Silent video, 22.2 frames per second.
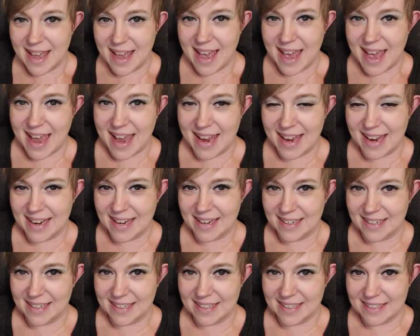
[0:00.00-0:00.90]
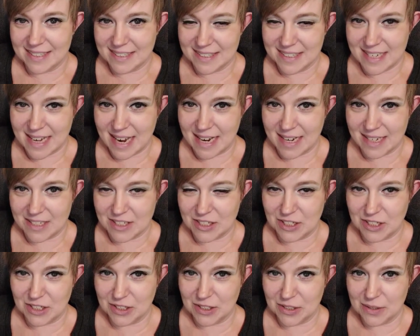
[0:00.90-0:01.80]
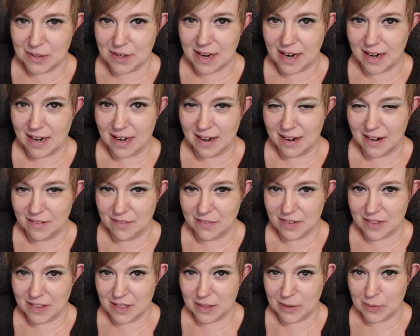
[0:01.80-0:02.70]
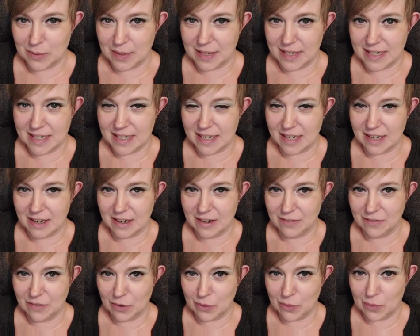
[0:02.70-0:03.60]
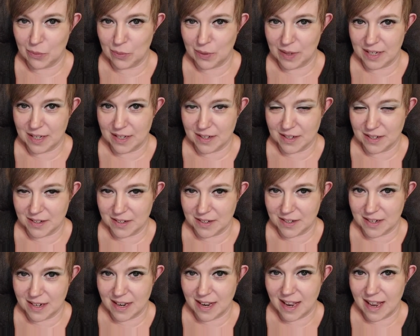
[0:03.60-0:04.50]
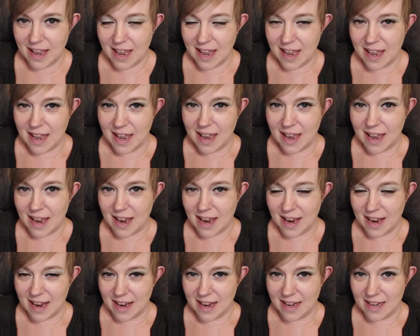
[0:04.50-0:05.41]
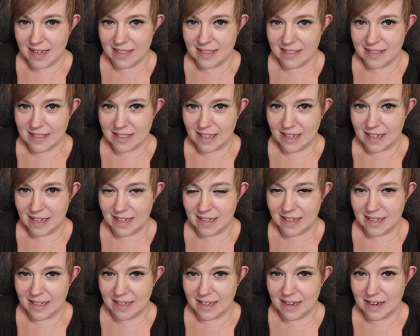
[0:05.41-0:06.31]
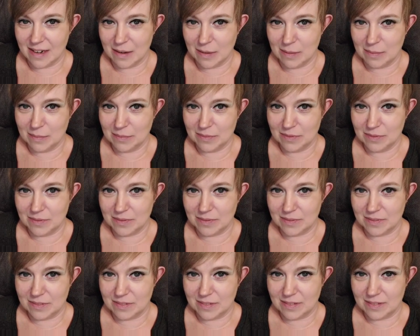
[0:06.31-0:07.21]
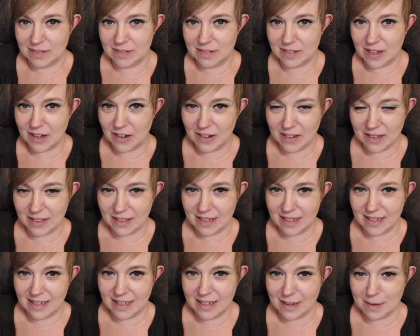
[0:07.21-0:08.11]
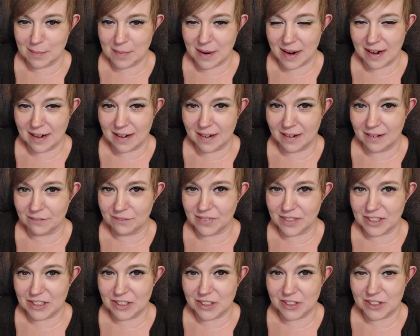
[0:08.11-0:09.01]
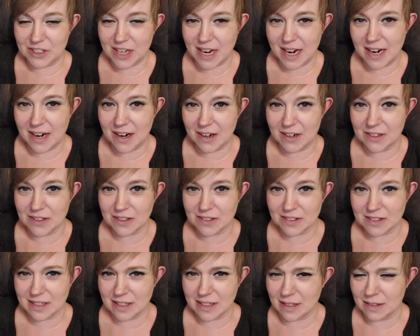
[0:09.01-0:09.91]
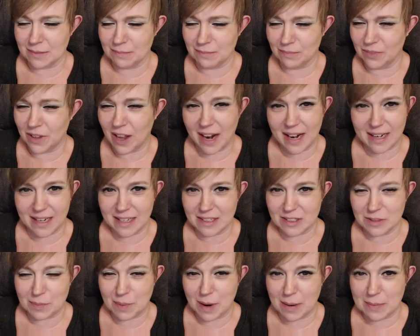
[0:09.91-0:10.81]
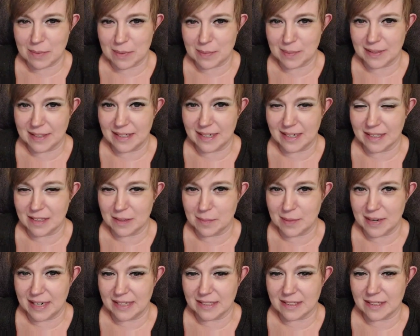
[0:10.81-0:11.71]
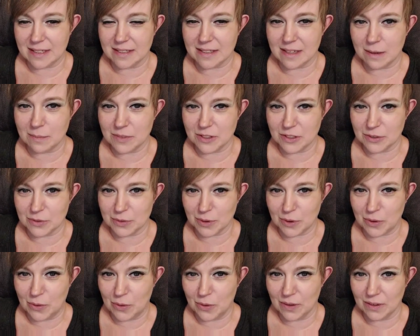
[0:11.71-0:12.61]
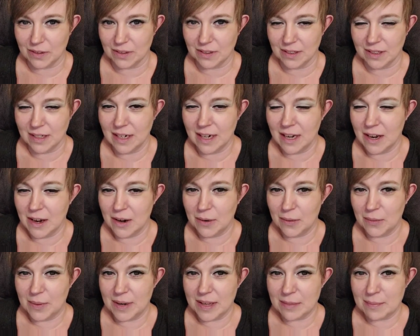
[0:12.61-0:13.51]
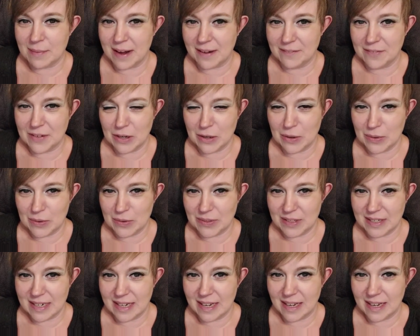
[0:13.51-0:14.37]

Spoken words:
Hey, it is day 2 of the week of weird, and I am currently in my comfy chair. The lighting's probably not the best because I'm just recording with my phone.